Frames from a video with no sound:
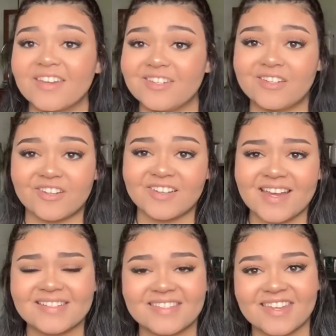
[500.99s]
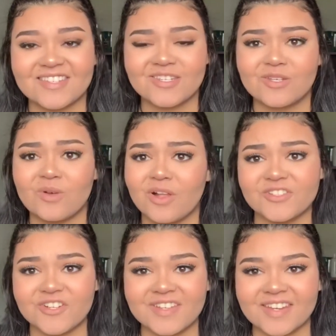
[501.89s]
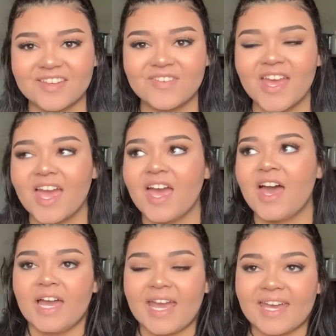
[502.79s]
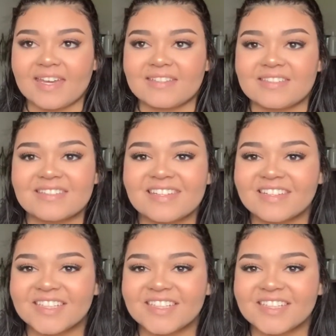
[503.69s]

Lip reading: your girl got sent to alternative, and